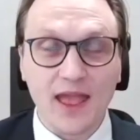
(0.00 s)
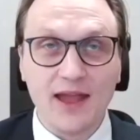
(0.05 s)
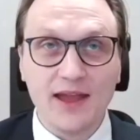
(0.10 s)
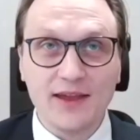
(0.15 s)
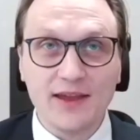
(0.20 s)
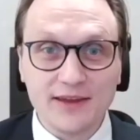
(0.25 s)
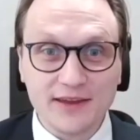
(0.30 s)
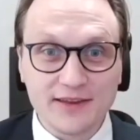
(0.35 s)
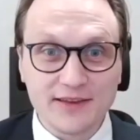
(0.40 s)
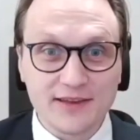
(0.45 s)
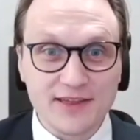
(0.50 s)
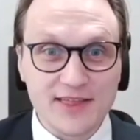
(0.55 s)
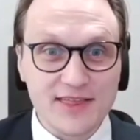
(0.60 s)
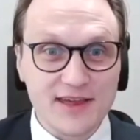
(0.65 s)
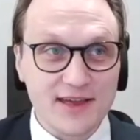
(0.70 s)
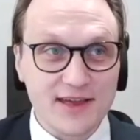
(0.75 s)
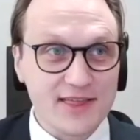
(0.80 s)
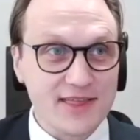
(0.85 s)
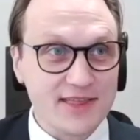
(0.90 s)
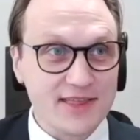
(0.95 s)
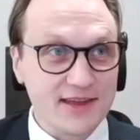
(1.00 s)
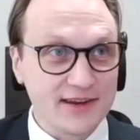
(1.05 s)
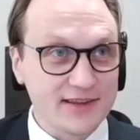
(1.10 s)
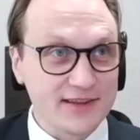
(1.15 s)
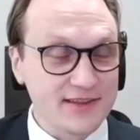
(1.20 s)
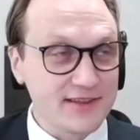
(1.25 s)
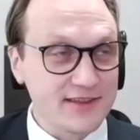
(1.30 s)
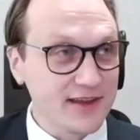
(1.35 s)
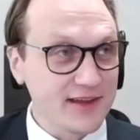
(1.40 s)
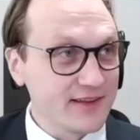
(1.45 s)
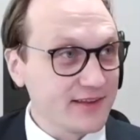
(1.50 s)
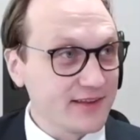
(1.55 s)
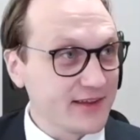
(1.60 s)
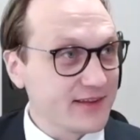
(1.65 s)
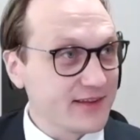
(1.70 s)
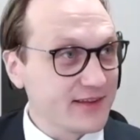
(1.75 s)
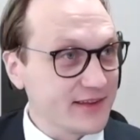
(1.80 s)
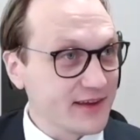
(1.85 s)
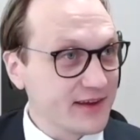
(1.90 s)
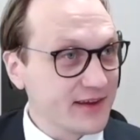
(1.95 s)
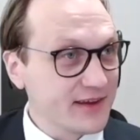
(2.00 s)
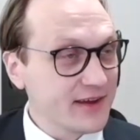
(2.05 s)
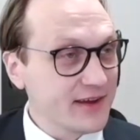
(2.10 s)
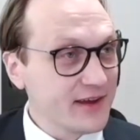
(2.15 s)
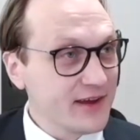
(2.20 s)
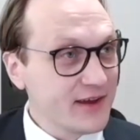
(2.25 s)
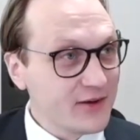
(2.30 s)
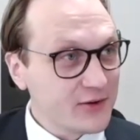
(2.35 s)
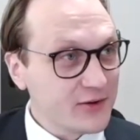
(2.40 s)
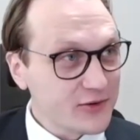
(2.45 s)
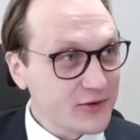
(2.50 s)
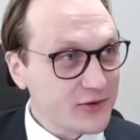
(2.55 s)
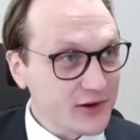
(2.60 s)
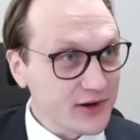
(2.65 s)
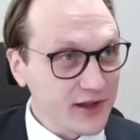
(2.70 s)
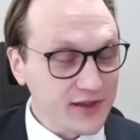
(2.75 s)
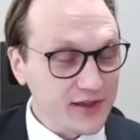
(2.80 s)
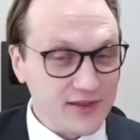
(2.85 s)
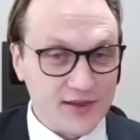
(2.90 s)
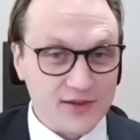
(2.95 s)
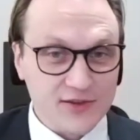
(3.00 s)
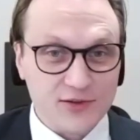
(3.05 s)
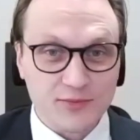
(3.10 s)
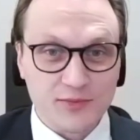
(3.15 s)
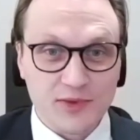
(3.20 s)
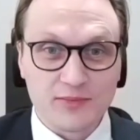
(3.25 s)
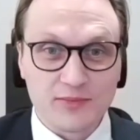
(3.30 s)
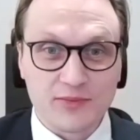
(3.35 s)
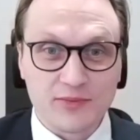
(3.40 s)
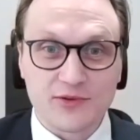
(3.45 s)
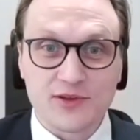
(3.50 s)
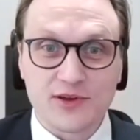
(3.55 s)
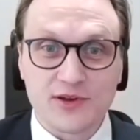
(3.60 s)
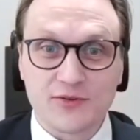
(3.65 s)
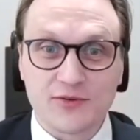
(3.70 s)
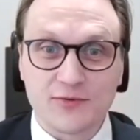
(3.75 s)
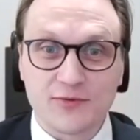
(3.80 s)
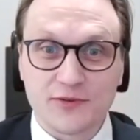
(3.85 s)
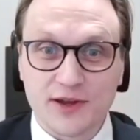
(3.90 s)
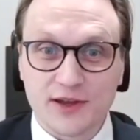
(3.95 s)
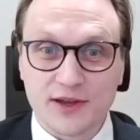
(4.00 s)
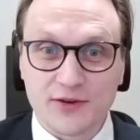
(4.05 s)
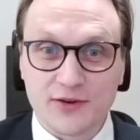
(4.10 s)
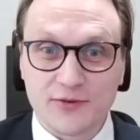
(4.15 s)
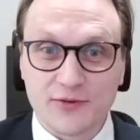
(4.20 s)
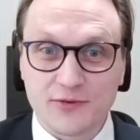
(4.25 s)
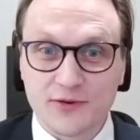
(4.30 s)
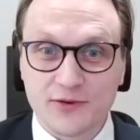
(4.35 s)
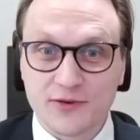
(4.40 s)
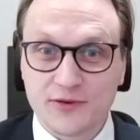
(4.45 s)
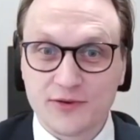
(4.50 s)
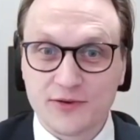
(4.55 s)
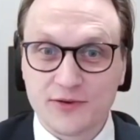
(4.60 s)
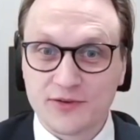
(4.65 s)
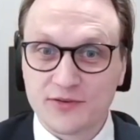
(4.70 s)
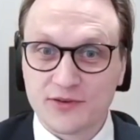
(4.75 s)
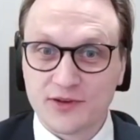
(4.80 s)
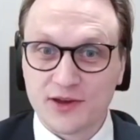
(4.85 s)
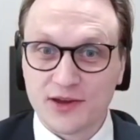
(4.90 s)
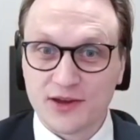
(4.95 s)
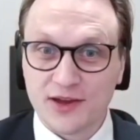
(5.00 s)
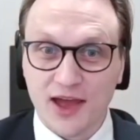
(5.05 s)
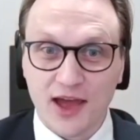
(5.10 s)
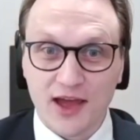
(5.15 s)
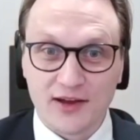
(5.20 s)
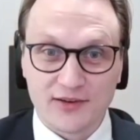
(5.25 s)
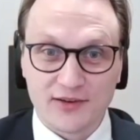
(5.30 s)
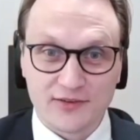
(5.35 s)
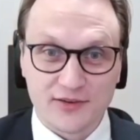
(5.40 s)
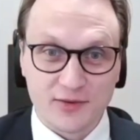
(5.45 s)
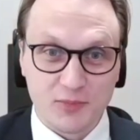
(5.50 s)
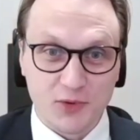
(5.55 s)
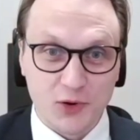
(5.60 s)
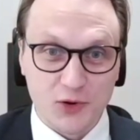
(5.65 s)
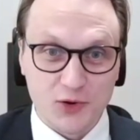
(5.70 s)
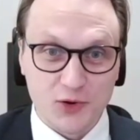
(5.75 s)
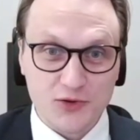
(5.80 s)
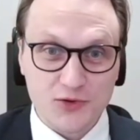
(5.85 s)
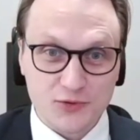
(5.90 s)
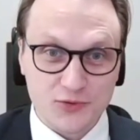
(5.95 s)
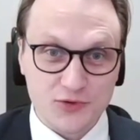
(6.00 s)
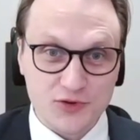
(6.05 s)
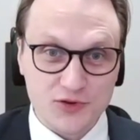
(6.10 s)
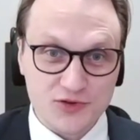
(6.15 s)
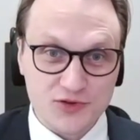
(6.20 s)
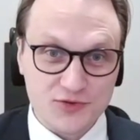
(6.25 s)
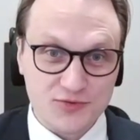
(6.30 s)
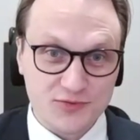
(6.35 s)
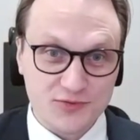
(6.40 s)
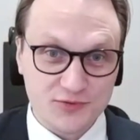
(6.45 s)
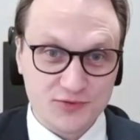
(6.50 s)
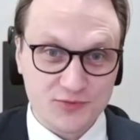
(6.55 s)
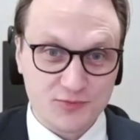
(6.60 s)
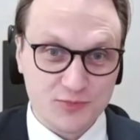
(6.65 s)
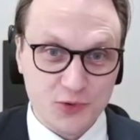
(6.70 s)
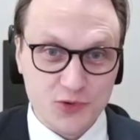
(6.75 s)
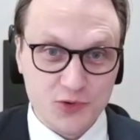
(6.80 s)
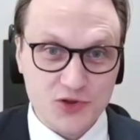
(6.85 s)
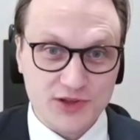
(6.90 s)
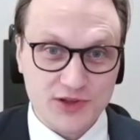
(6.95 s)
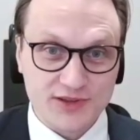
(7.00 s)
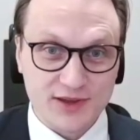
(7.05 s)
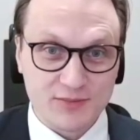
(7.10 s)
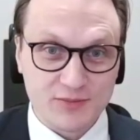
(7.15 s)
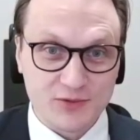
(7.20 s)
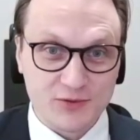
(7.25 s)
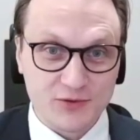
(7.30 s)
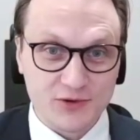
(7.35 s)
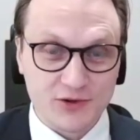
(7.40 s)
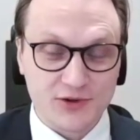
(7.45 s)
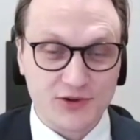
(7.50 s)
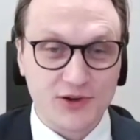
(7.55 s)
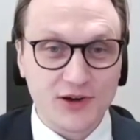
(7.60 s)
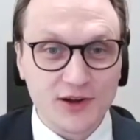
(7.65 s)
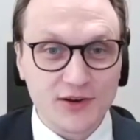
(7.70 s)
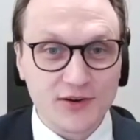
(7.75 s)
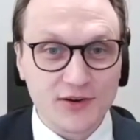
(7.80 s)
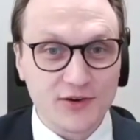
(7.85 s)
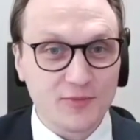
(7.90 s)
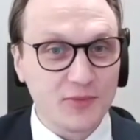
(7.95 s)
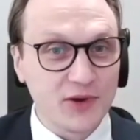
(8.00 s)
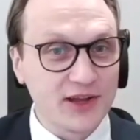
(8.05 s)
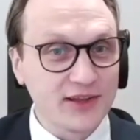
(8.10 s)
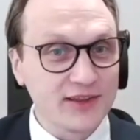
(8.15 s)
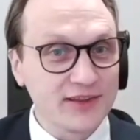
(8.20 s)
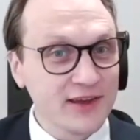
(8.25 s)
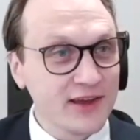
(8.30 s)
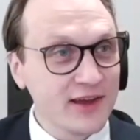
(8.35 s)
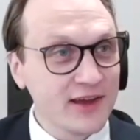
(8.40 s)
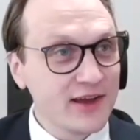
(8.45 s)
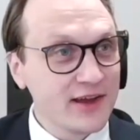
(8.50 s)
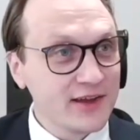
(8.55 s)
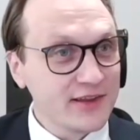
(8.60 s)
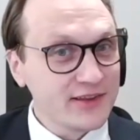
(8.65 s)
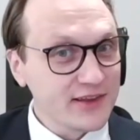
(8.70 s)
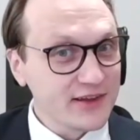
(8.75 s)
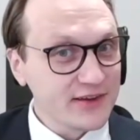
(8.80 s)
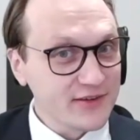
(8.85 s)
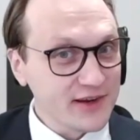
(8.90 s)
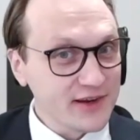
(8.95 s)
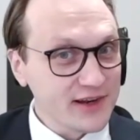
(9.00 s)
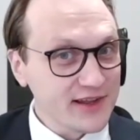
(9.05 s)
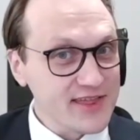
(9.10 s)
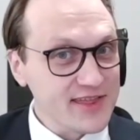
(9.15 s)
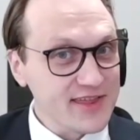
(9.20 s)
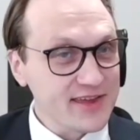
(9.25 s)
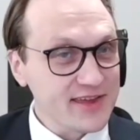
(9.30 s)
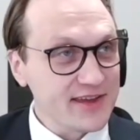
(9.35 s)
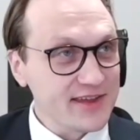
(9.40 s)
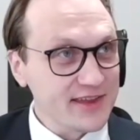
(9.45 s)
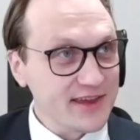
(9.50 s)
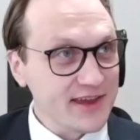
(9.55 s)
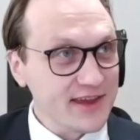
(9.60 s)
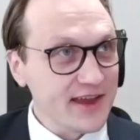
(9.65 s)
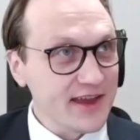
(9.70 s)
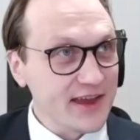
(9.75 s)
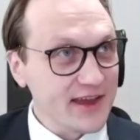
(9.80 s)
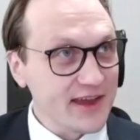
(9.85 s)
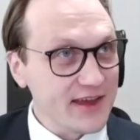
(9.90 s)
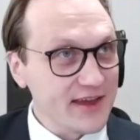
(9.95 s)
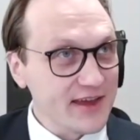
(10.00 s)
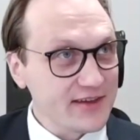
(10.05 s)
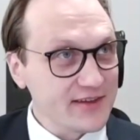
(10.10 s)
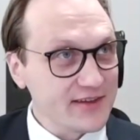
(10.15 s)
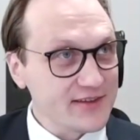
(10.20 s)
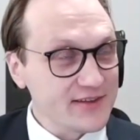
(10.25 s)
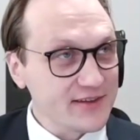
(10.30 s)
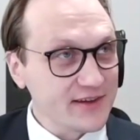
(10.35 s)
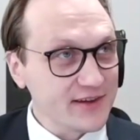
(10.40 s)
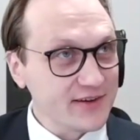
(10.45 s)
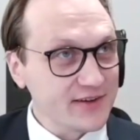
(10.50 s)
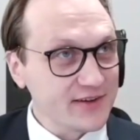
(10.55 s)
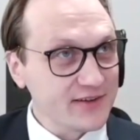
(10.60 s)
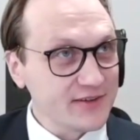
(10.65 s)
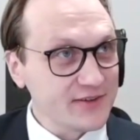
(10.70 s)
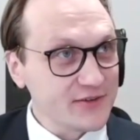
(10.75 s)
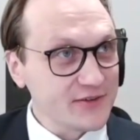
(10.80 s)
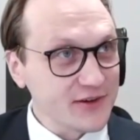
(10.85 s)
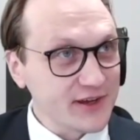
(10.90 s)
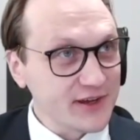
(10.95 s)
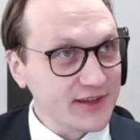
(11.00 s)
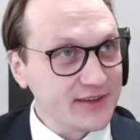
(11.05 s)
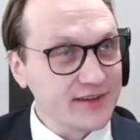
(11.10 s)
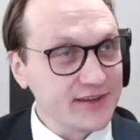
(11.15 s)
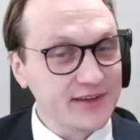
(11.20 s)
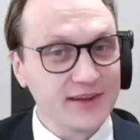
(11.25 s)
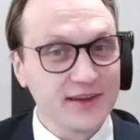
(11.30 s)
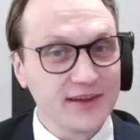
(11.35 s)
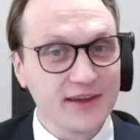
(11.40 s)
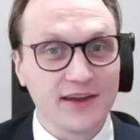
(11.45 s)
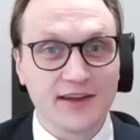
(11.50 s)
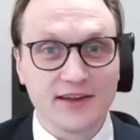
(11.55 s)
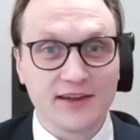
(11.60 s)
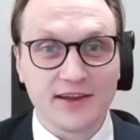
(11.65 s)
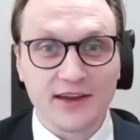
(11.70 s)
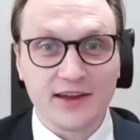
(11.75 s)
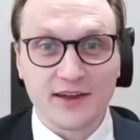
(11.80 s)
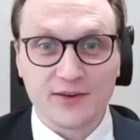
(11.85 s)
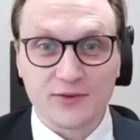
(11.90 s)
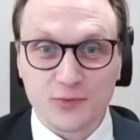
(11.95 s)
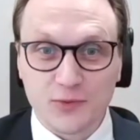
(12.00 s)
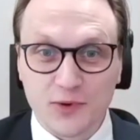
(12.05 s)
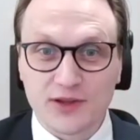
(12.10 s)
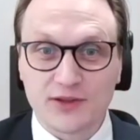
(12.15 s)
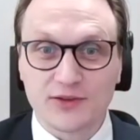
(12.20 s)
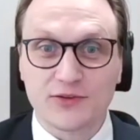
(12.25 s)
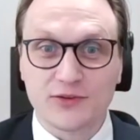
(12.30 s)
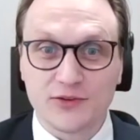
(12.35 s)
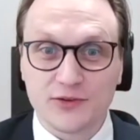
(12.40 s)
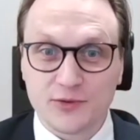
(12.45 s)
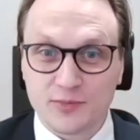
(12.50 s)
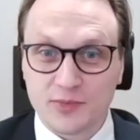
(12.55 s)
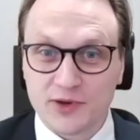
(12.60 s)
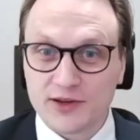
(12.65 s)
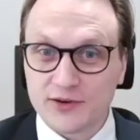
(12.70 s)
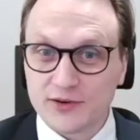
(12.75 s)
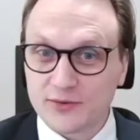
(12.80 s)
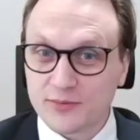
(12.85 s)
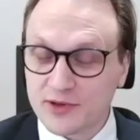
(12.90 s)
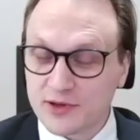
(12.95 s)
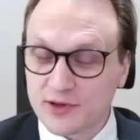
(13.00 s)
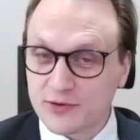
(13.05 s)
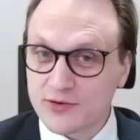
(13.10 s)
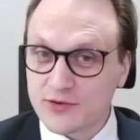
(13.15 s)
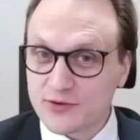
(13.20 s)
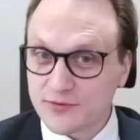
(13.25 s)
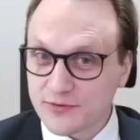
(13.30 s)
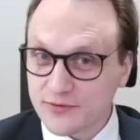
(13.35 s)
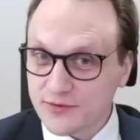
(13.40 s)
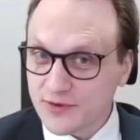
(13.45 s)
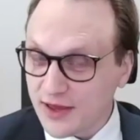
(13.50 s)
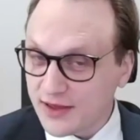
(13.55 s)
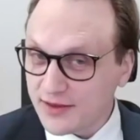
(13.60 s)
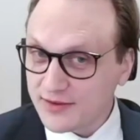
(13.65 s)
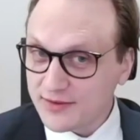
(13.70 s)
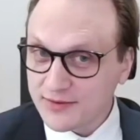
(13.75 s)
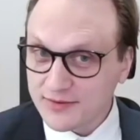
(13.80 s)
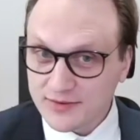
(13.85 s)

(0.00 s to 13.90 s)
in the sense that it's not that the organization members are afraid of the angry boss who is pushing them to work harder, but they really see the external threat and want to do better because of that.